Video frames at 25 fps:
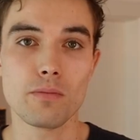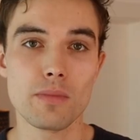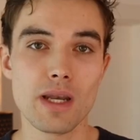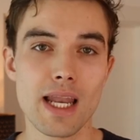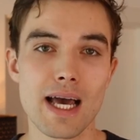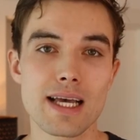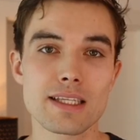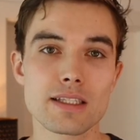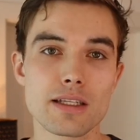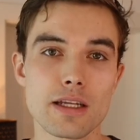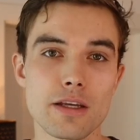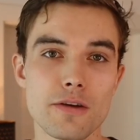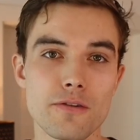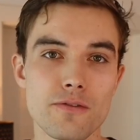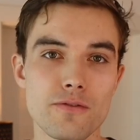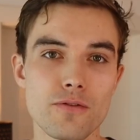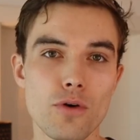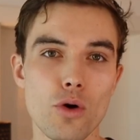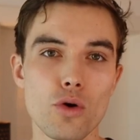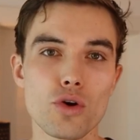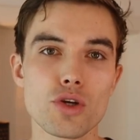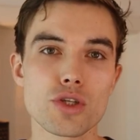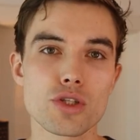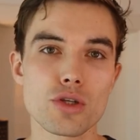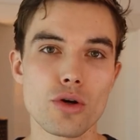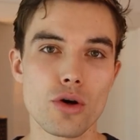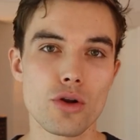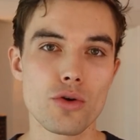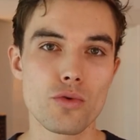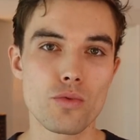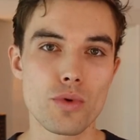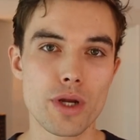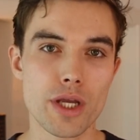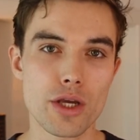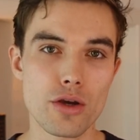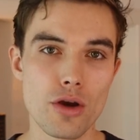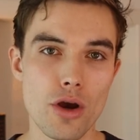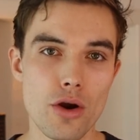Lastly, focus on
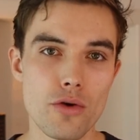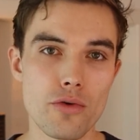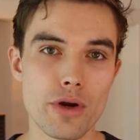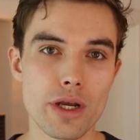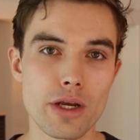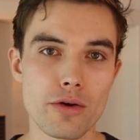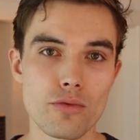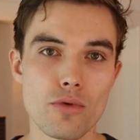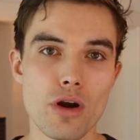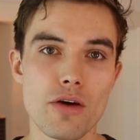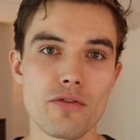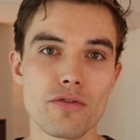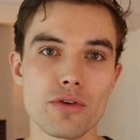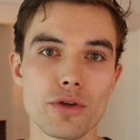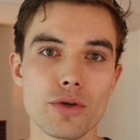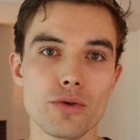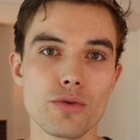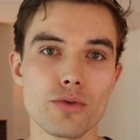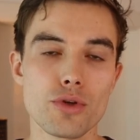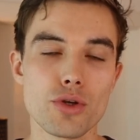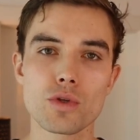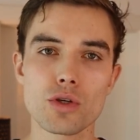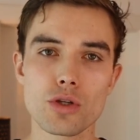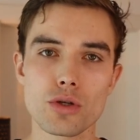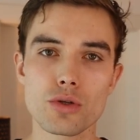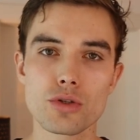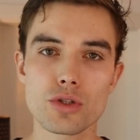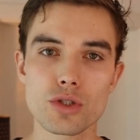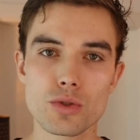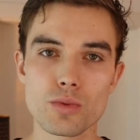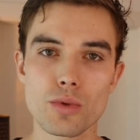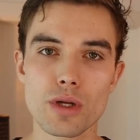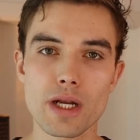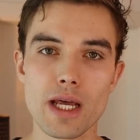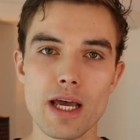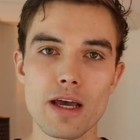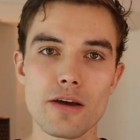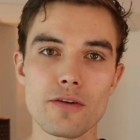recurring revenue. You don't just
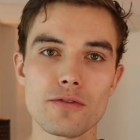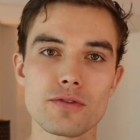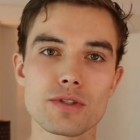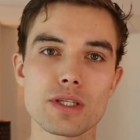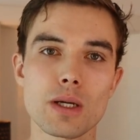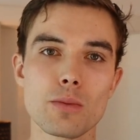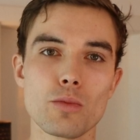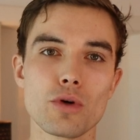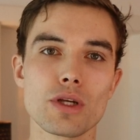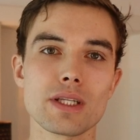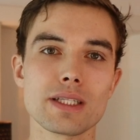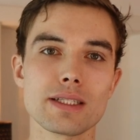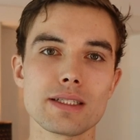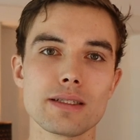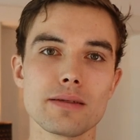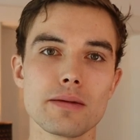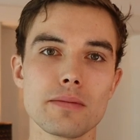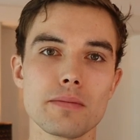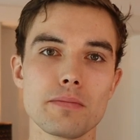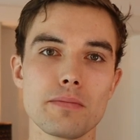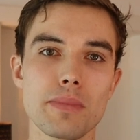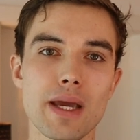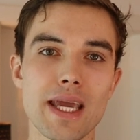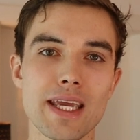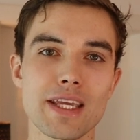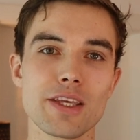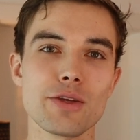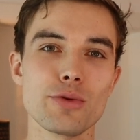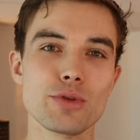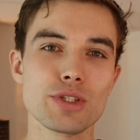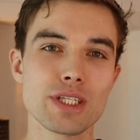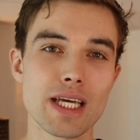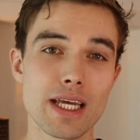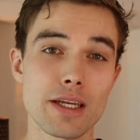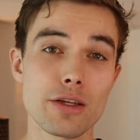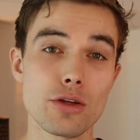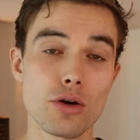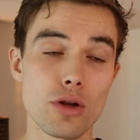want to have someone paying you
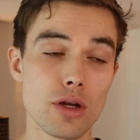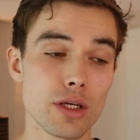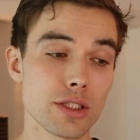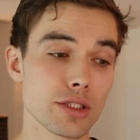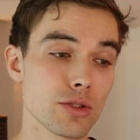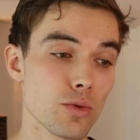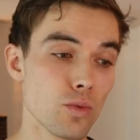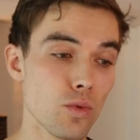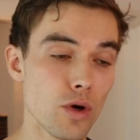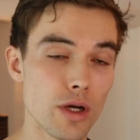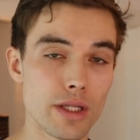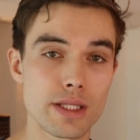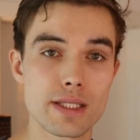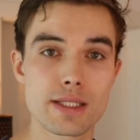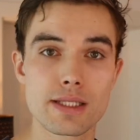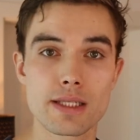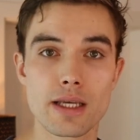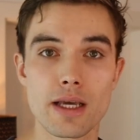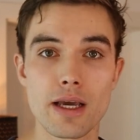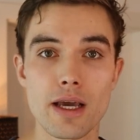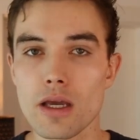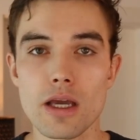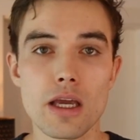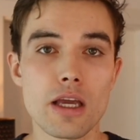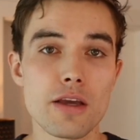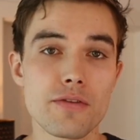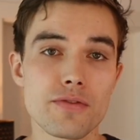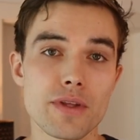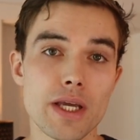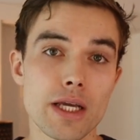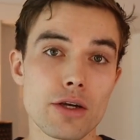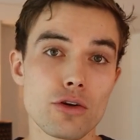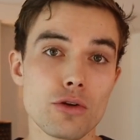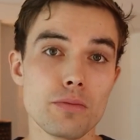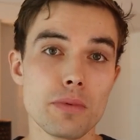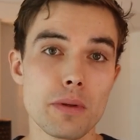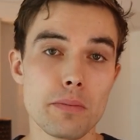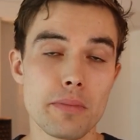$10 once if they
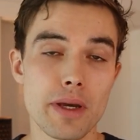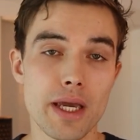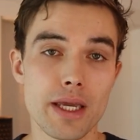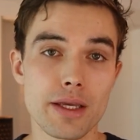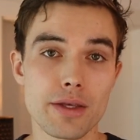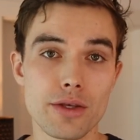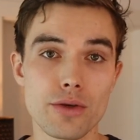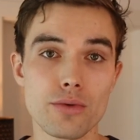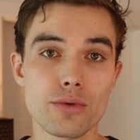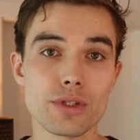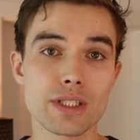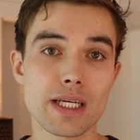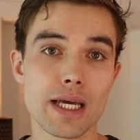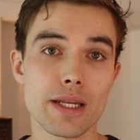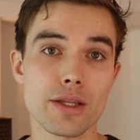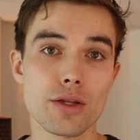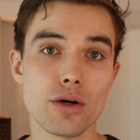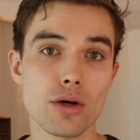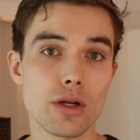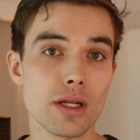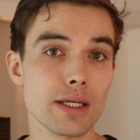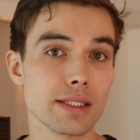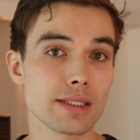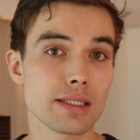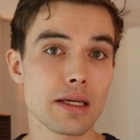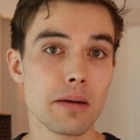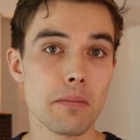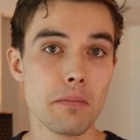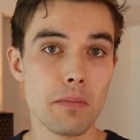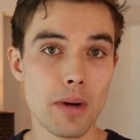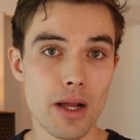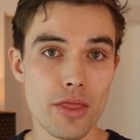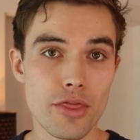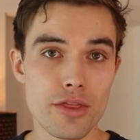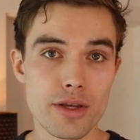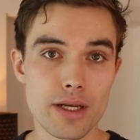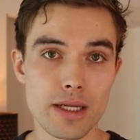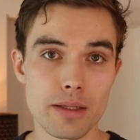could be paying you $10
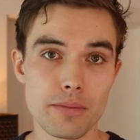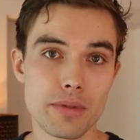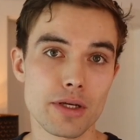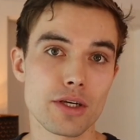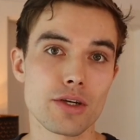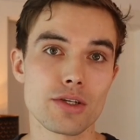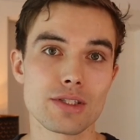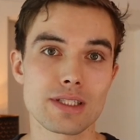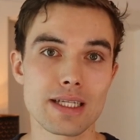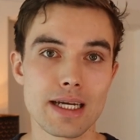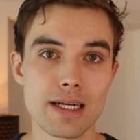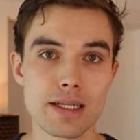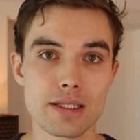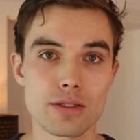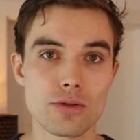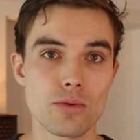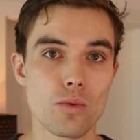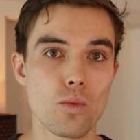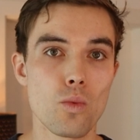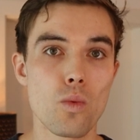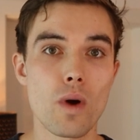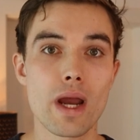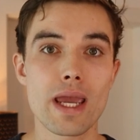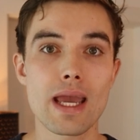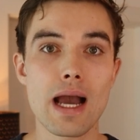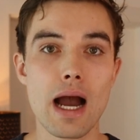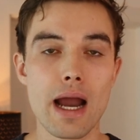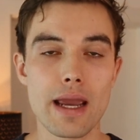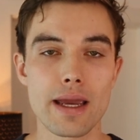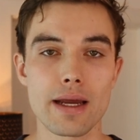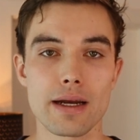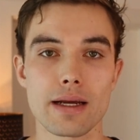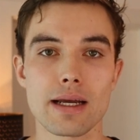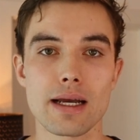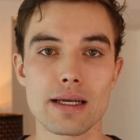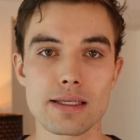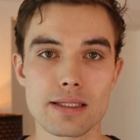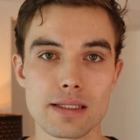monthly, because that is a way
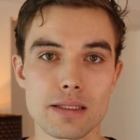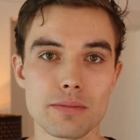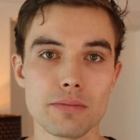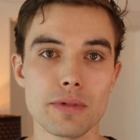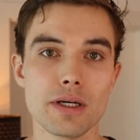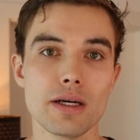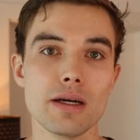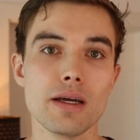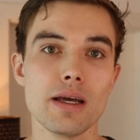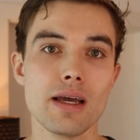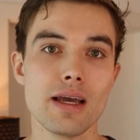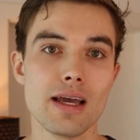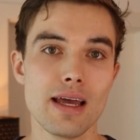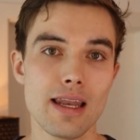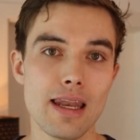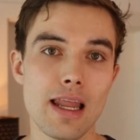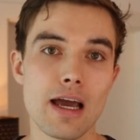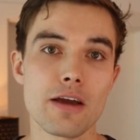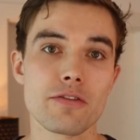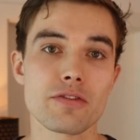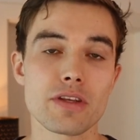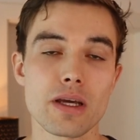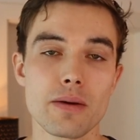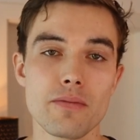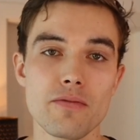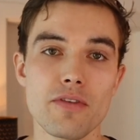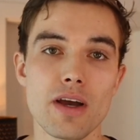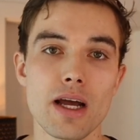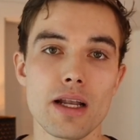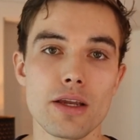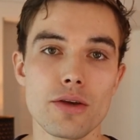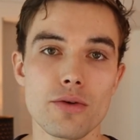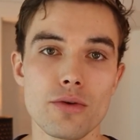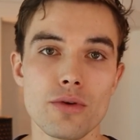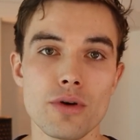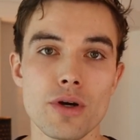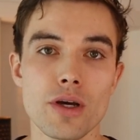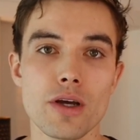higher customer lifetime
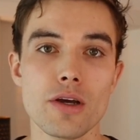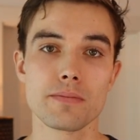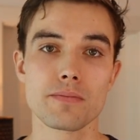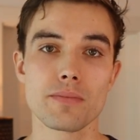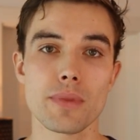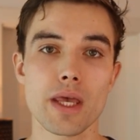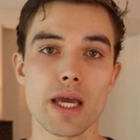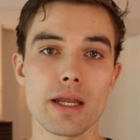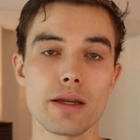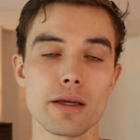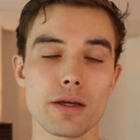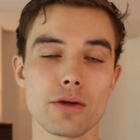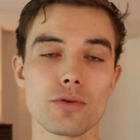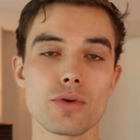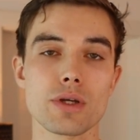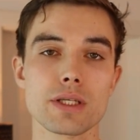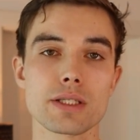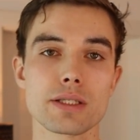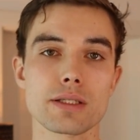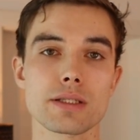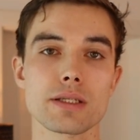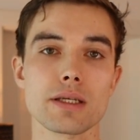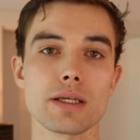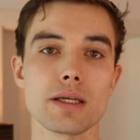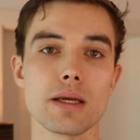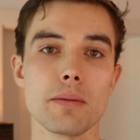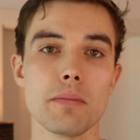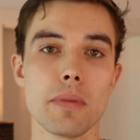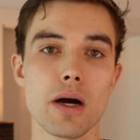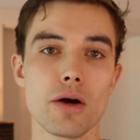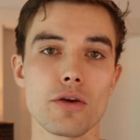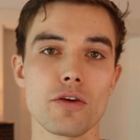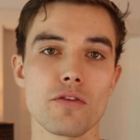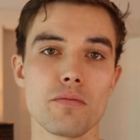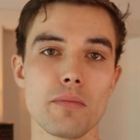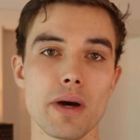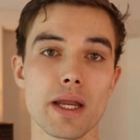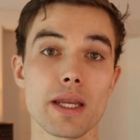value and increases the
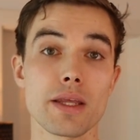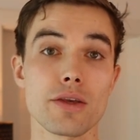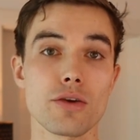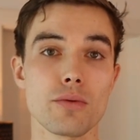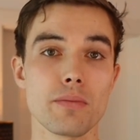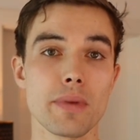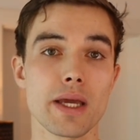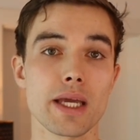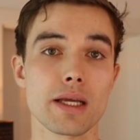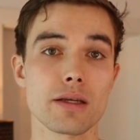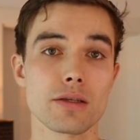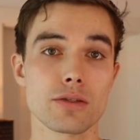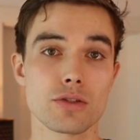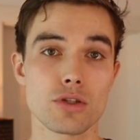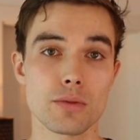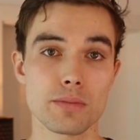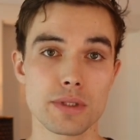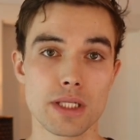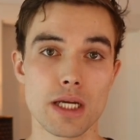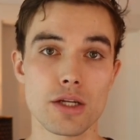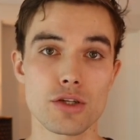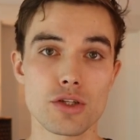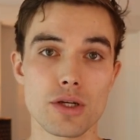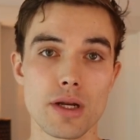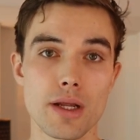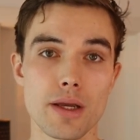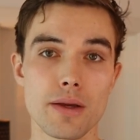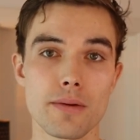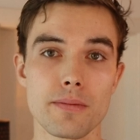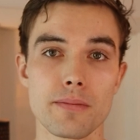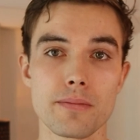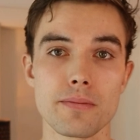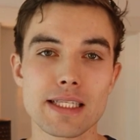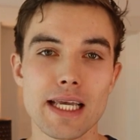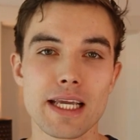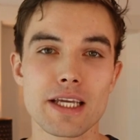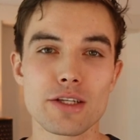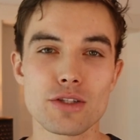amount of money you make substantially.
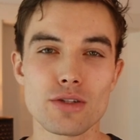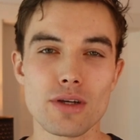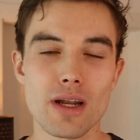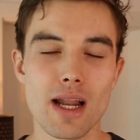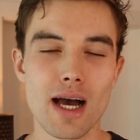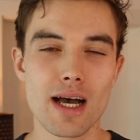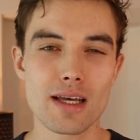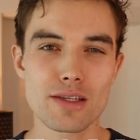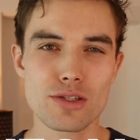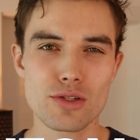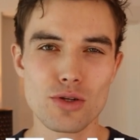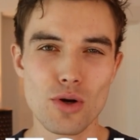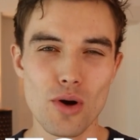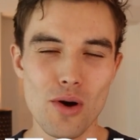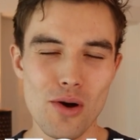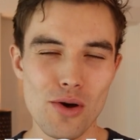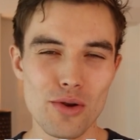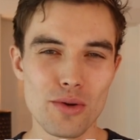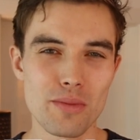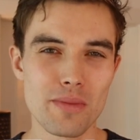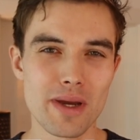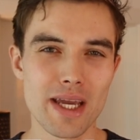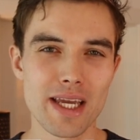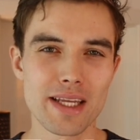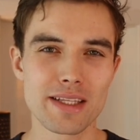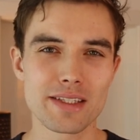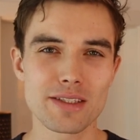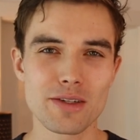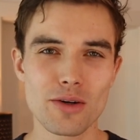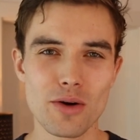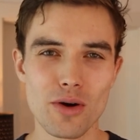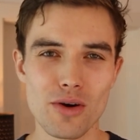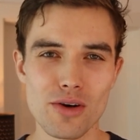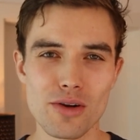Second to last, automate.